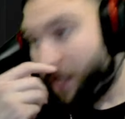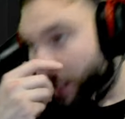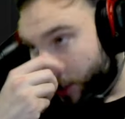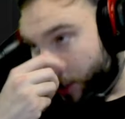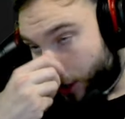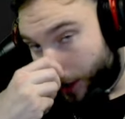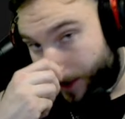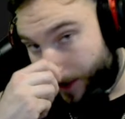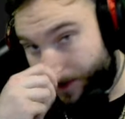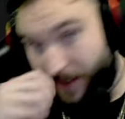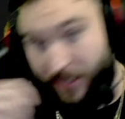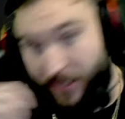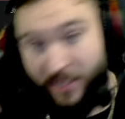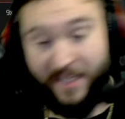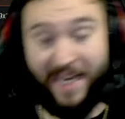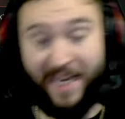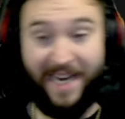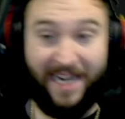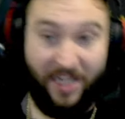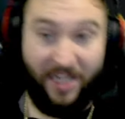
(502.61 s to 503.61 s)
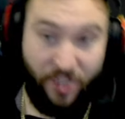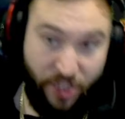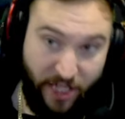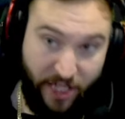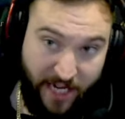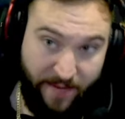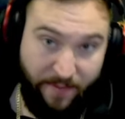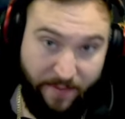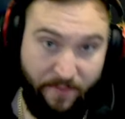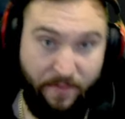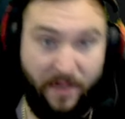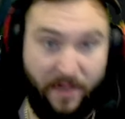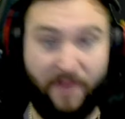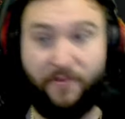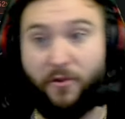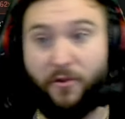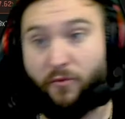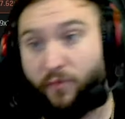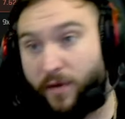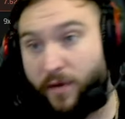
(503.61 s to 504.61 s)
just because they are cheap. But if
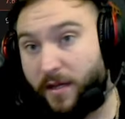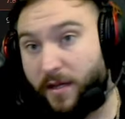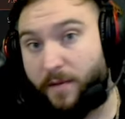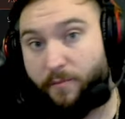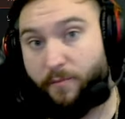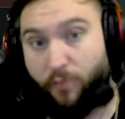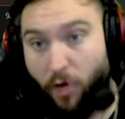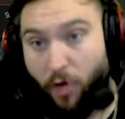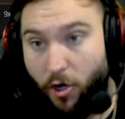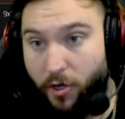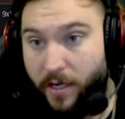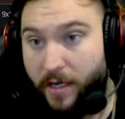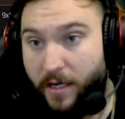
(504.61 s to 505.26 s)
you're really broke,